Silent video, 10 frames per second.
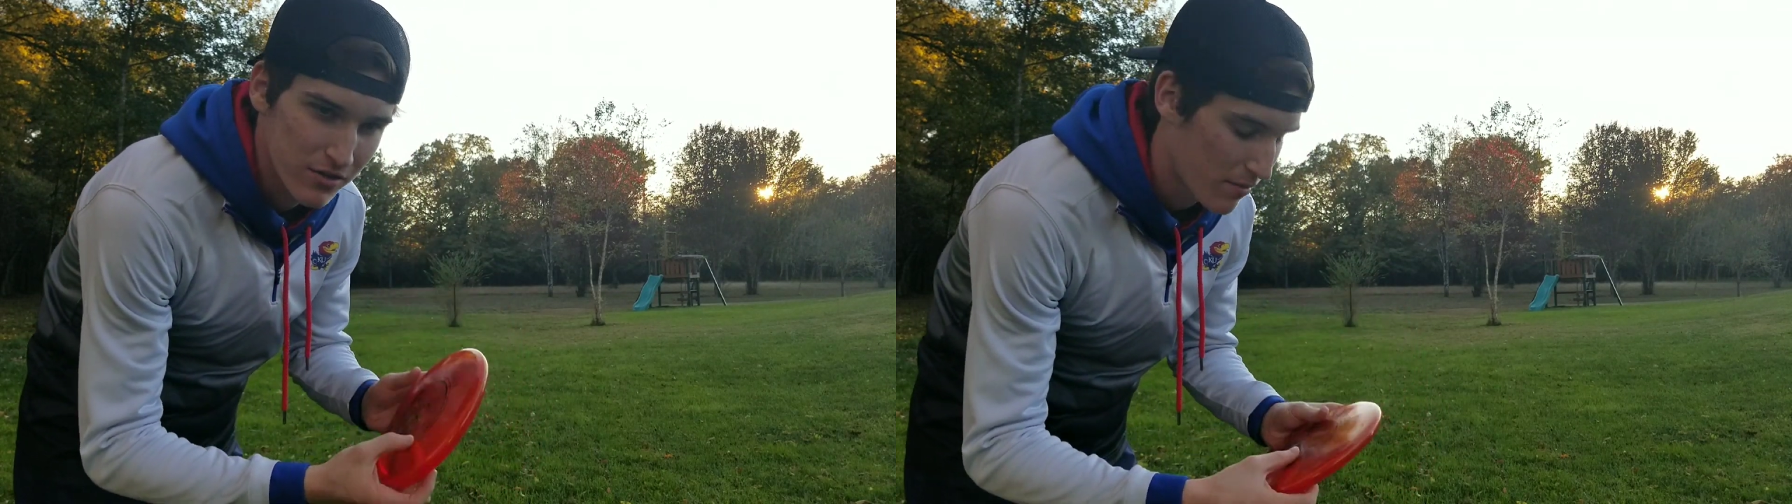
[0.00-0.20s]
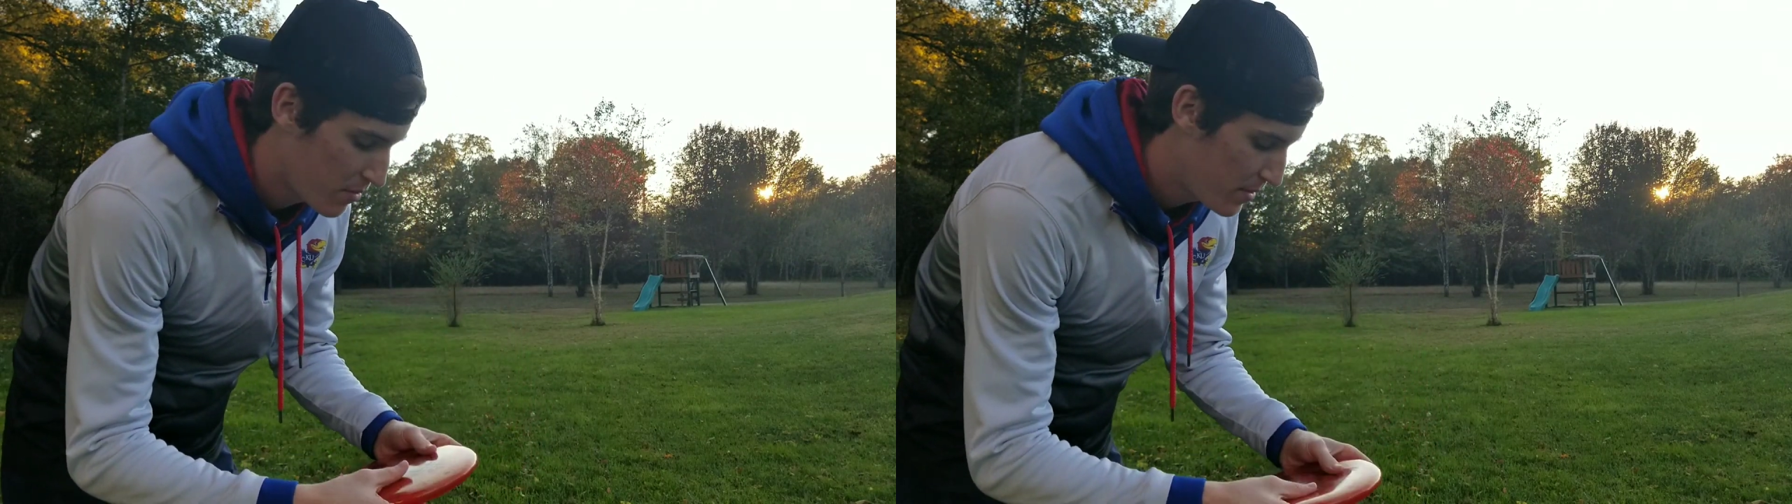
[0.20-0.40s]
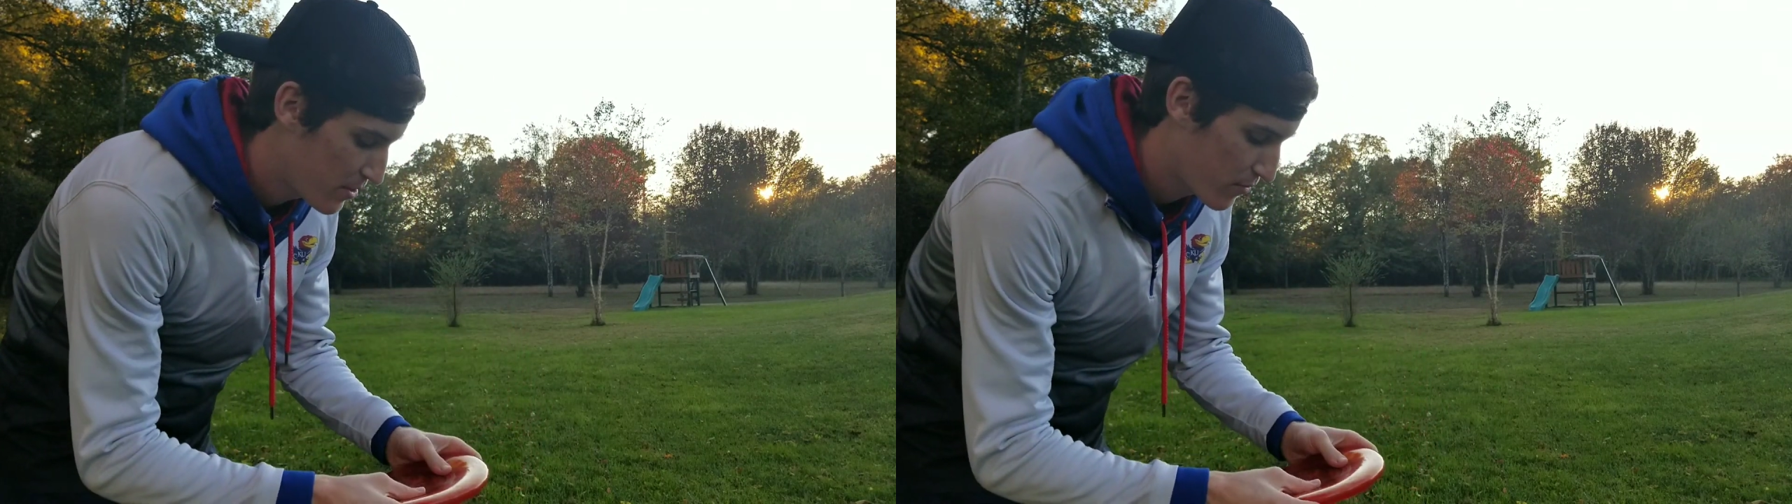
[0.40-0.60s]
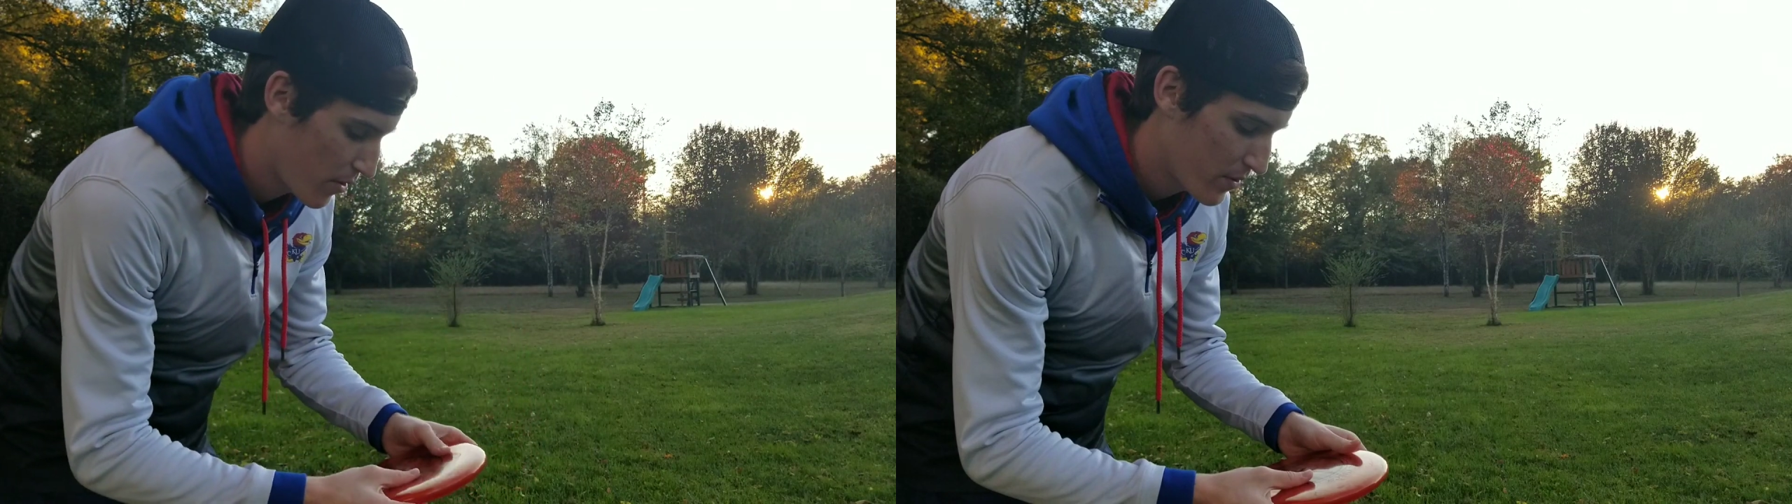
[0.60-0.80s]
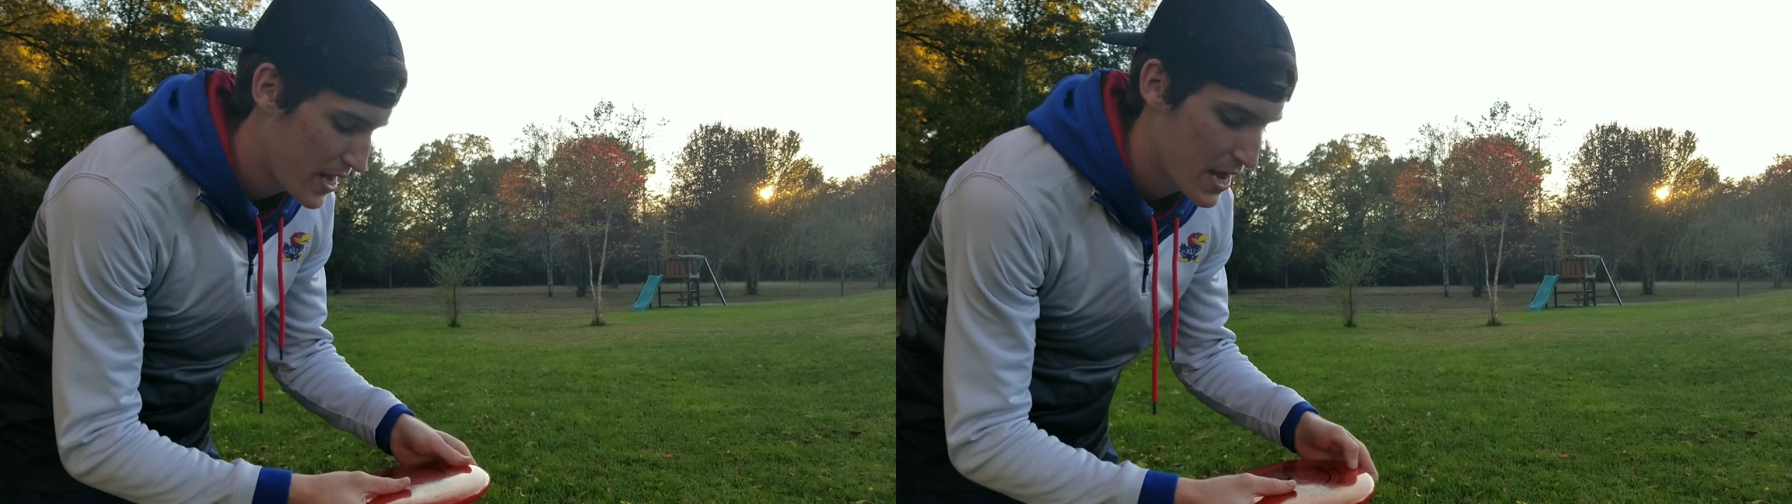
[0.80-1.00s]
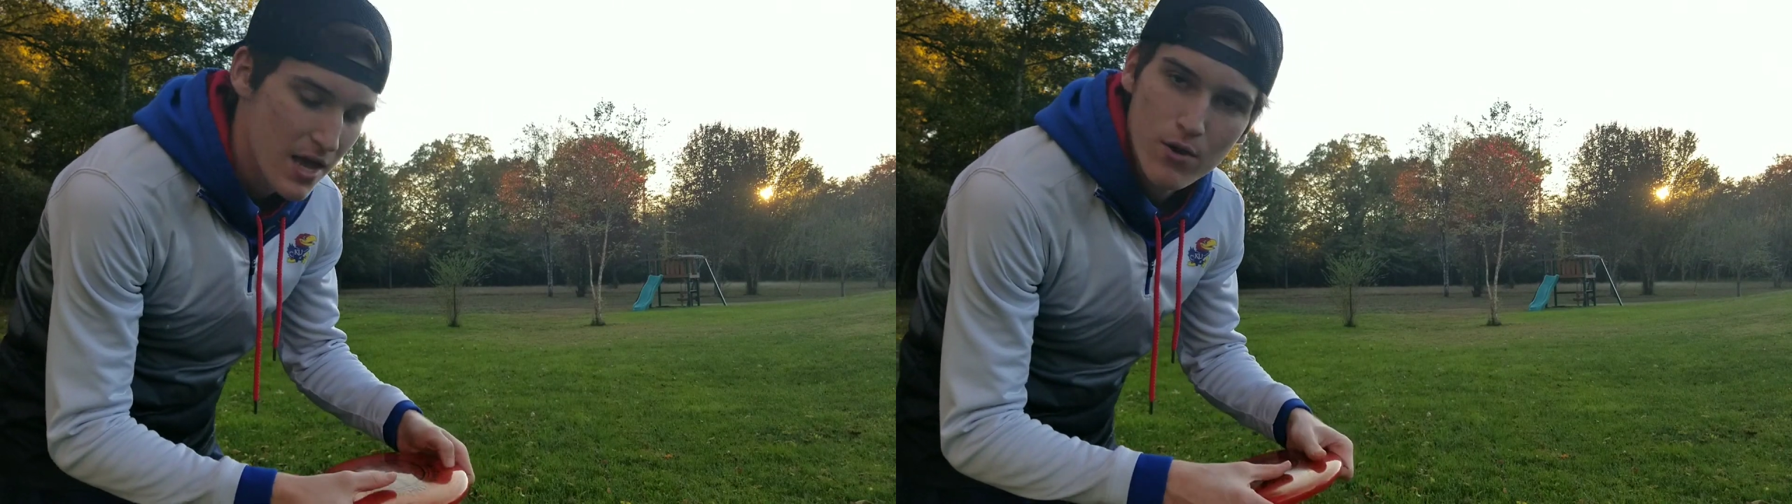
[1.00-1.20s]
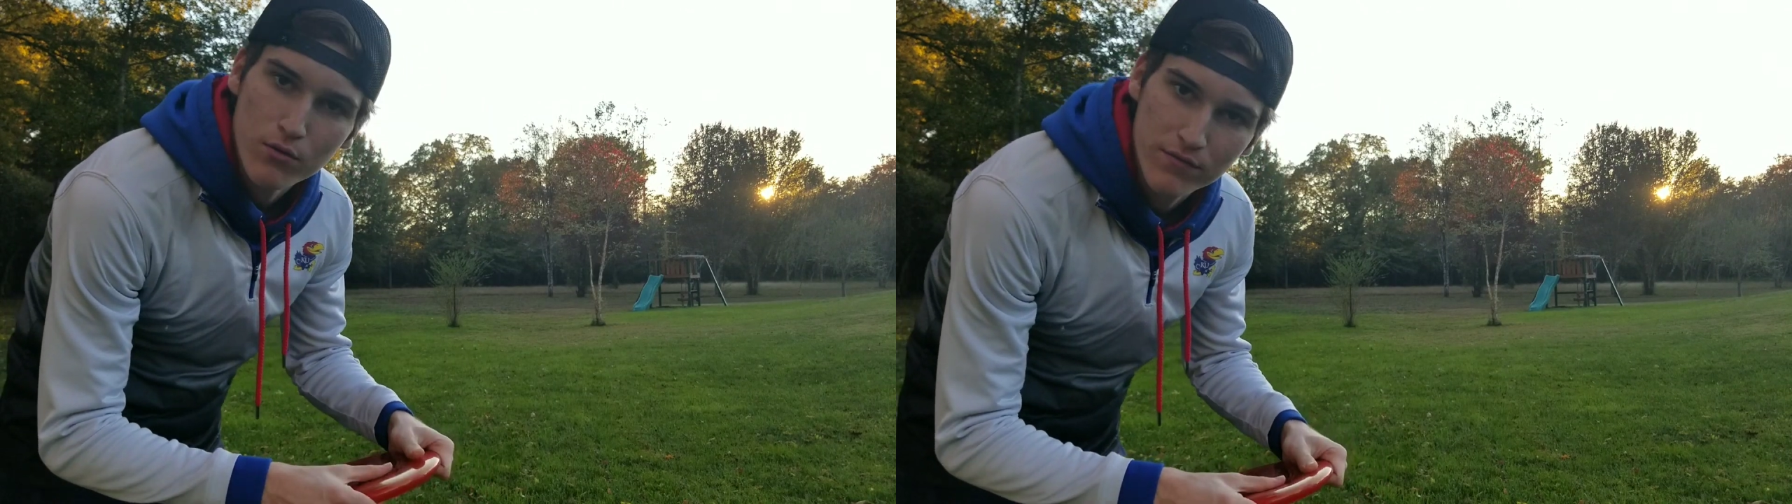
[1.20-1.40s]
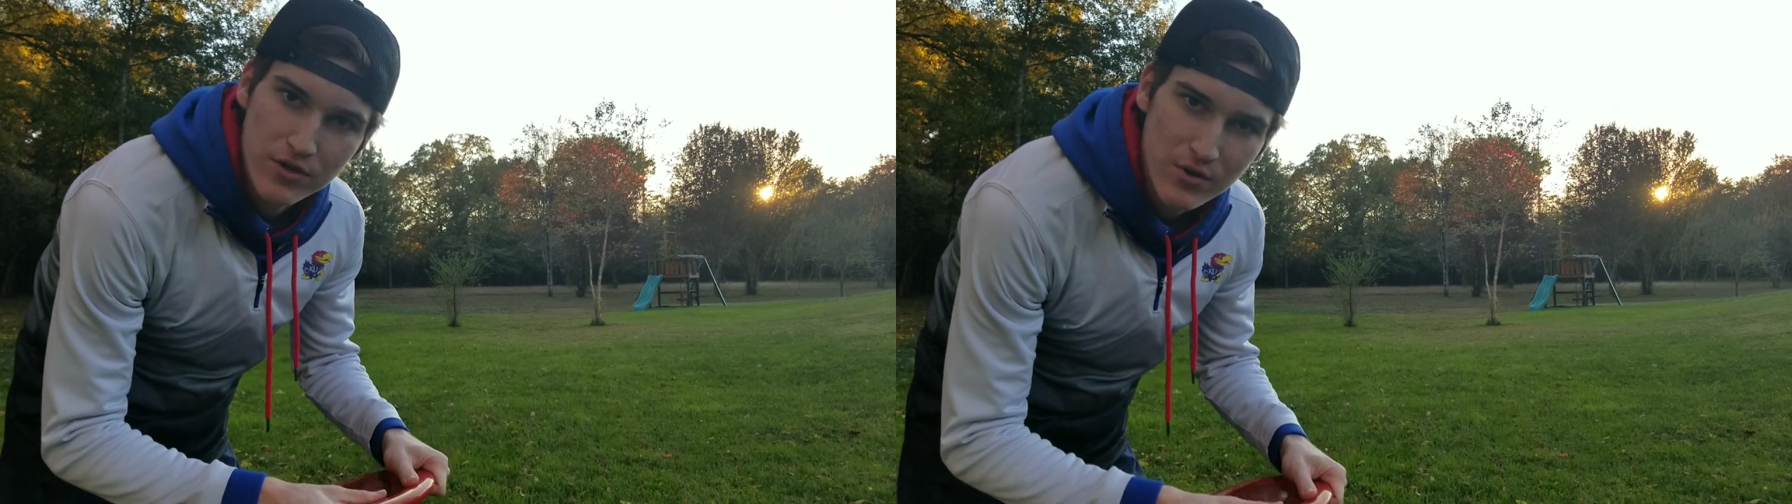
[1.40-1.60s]
I'm gonna be throwing it,
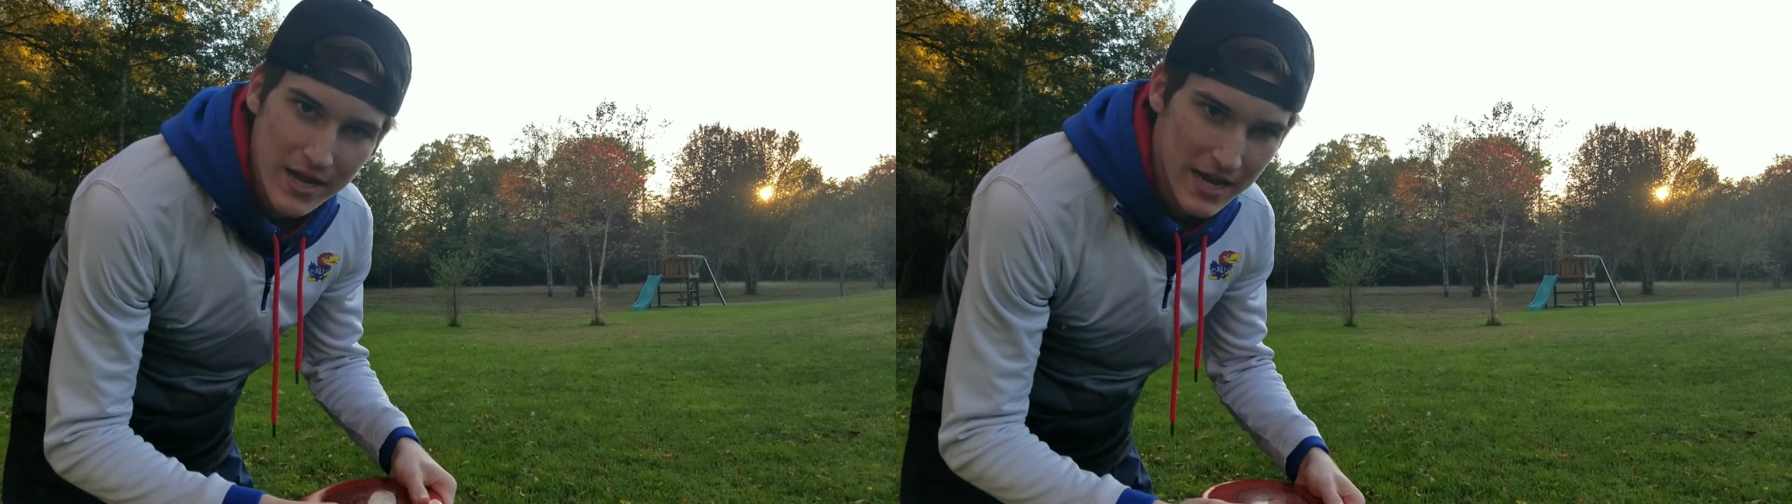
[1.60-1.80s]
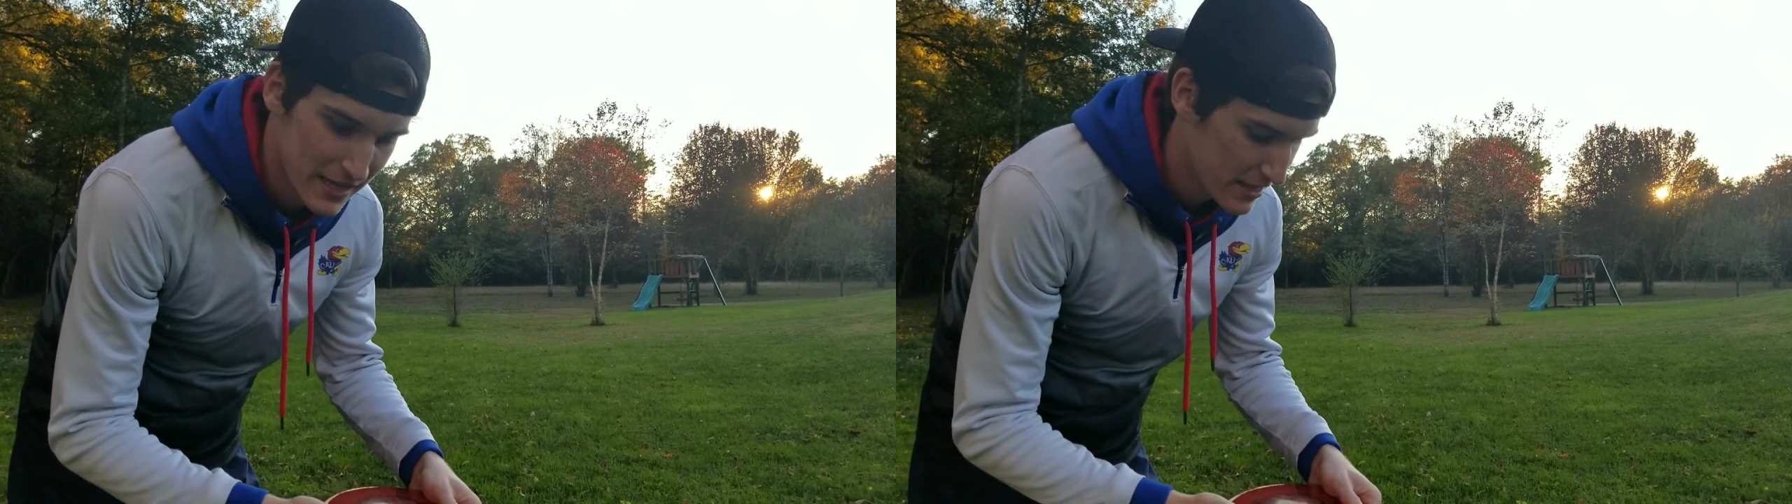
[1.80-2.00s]
reviewing it in